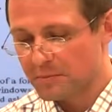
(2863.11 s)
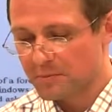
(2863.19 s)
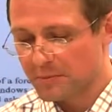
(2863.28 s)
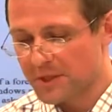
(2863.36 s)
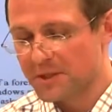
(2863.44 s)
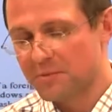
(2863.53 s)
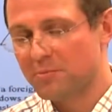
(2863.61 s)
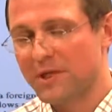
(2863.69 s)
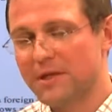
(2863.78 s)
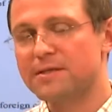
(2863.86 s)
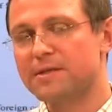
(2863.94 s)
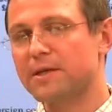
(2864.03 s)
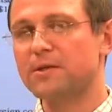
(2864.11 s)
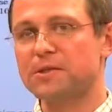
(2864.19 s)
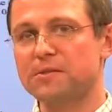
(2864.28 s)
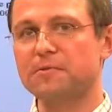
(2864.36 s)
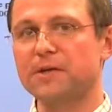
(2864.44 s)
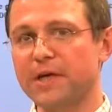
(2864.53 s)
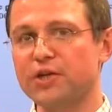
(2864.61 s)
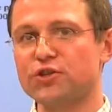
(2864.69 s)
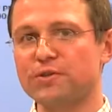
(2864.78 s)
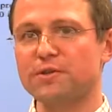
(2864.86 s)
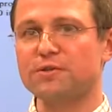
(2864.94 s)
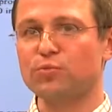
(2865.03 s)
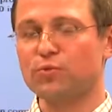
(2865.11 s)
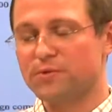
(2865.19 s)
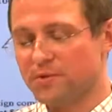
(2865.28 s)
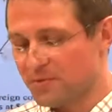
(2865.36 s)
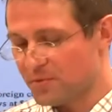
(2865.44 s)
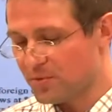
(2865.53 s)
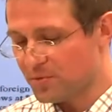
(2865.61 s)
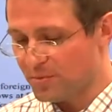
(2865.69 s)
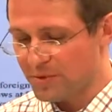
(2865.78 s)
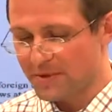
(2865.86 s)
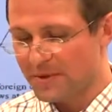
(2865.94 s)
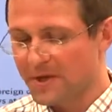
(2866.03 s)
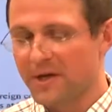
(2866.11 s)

Many say classification is more difficult, but